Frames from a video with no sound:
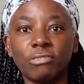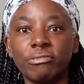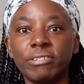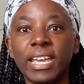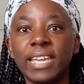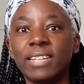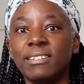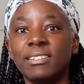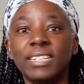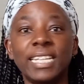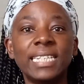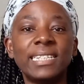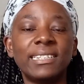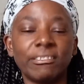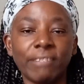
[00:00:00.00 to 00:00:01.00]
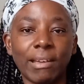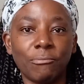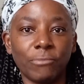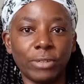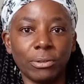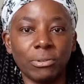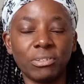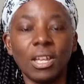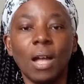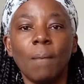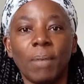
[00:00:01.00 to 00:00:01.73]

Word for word: creating Instagram reels